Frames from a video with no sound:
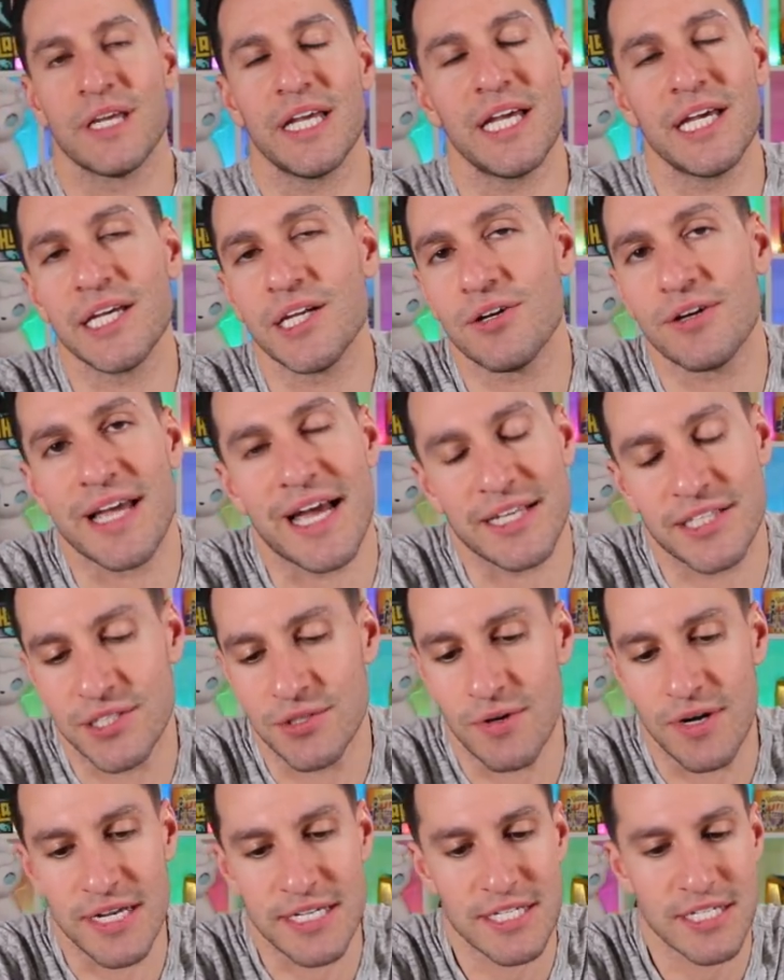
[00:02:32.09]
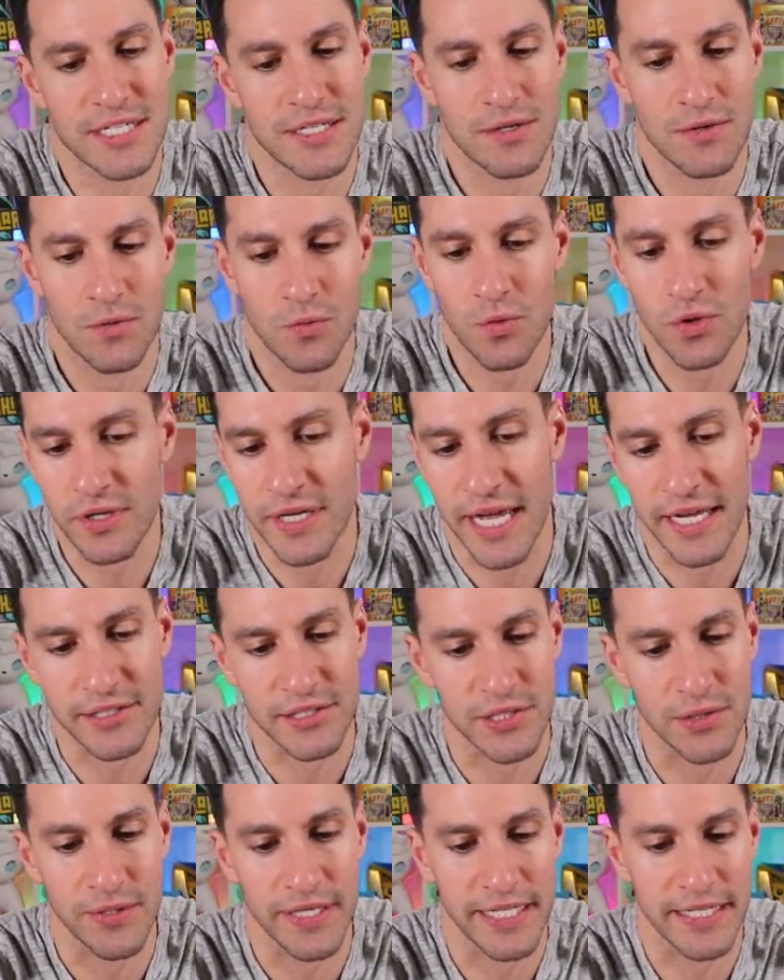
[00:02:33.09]
It'll get to us. We'll
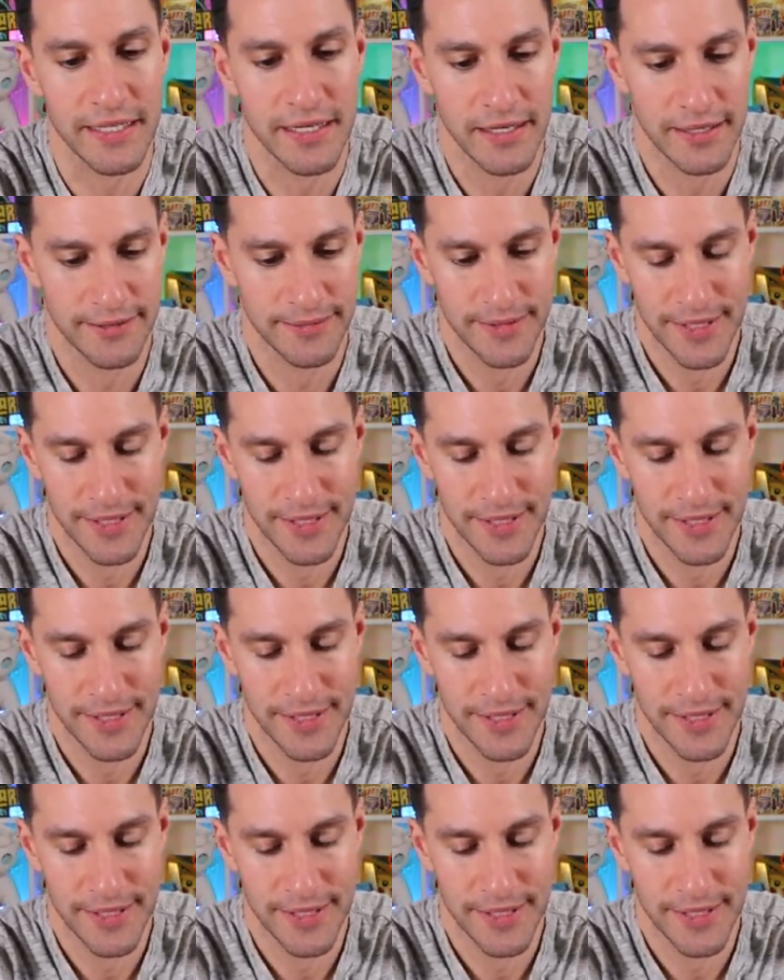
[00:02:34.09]
get to it.